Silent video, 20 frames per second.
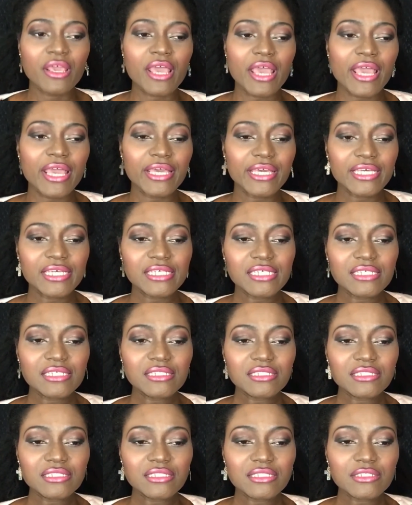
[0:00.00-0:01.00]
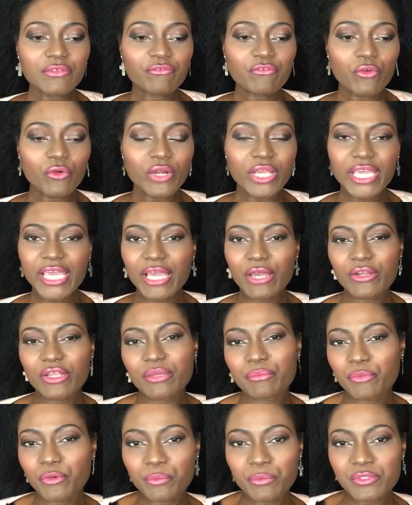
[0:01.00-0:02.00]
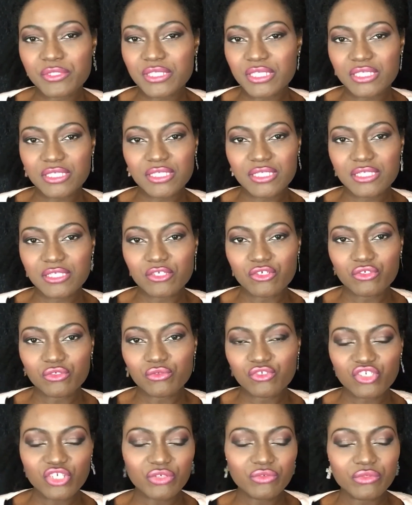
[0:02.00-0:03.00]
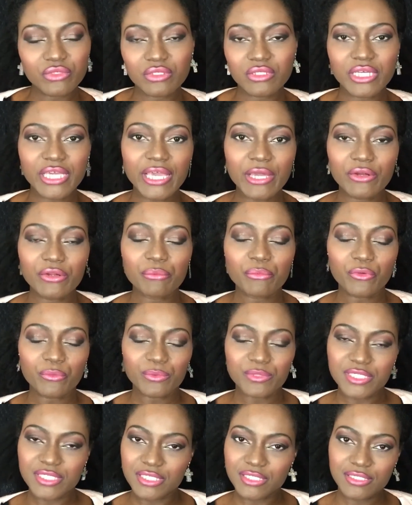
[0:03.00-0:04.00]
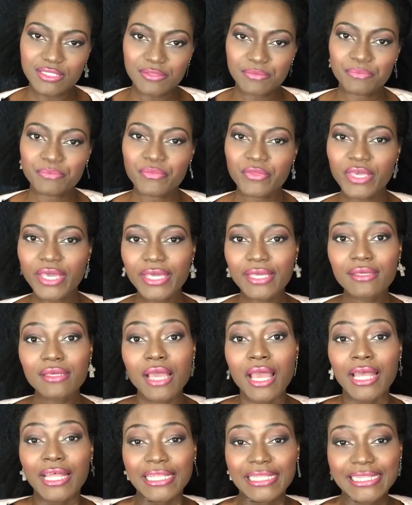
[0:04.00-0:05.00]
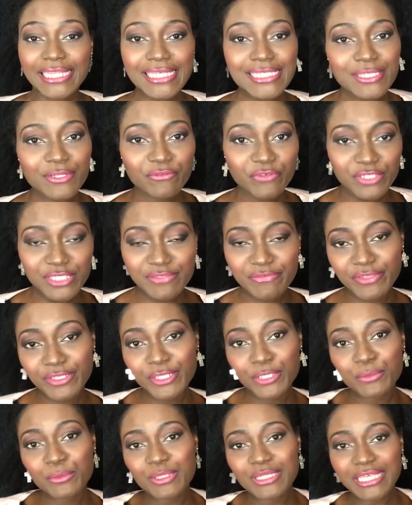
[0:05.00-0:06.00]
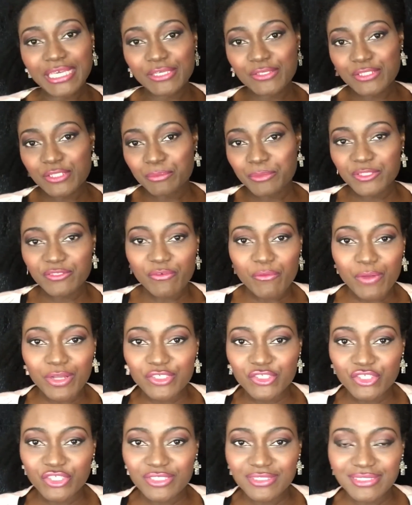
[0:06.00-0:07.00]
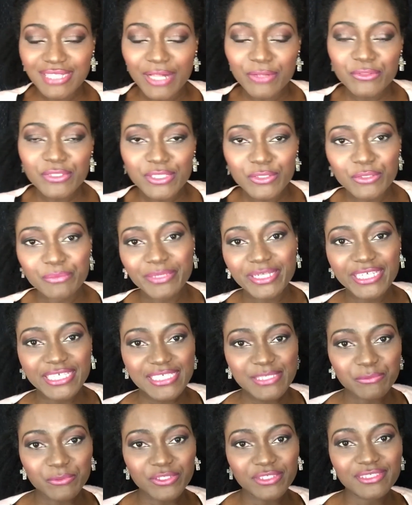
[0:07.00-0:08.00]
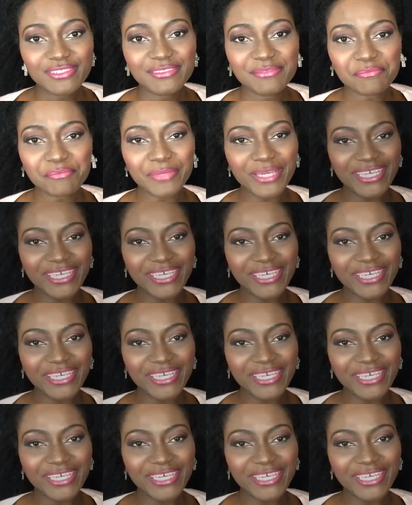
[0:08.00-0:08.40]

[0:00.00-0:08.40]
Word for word: and for accounting purposes you know general accounting purposes okay that's all for this video thank you so much for watching i'll see you in my next one bye